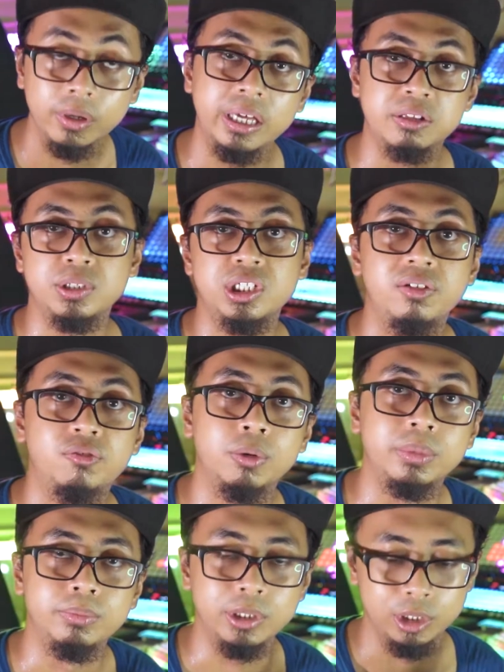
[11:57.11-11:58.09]
especially for
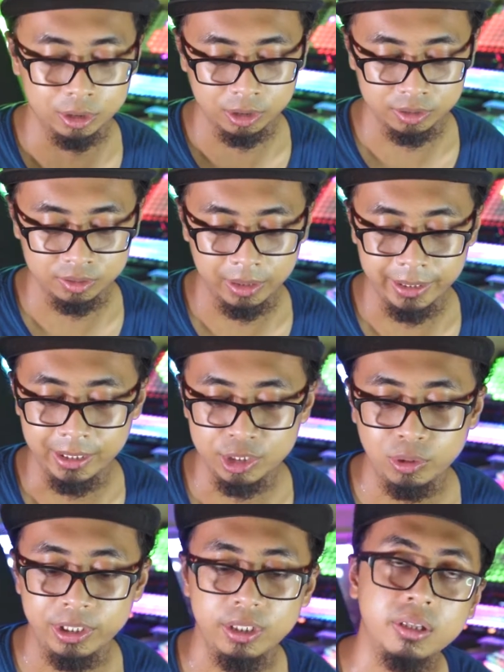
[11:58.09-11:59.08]
me, because I
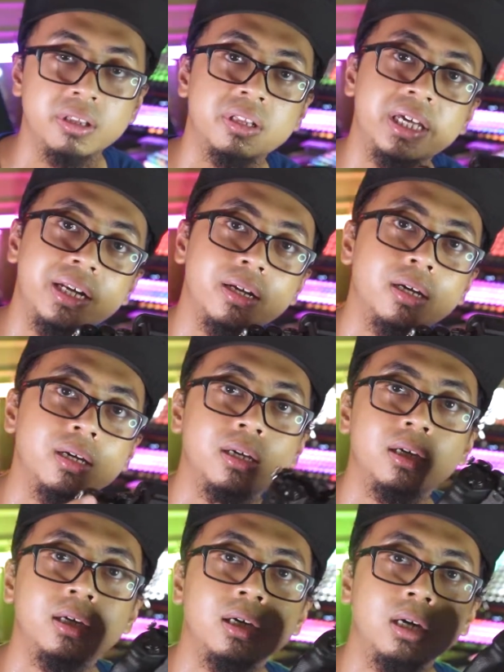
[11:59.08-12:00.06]
actually set
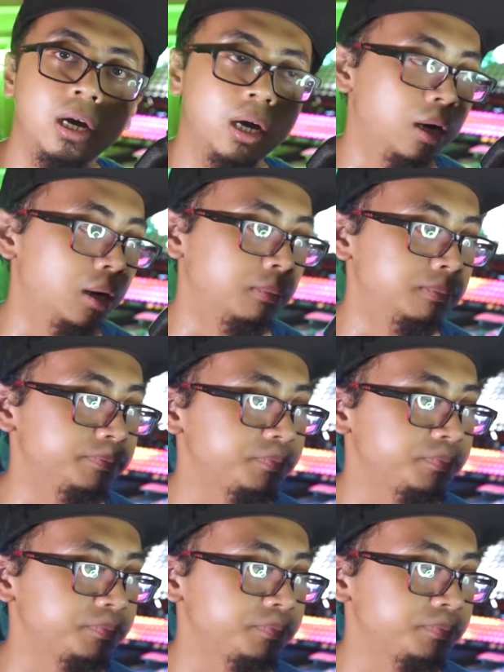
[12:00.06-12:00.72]
a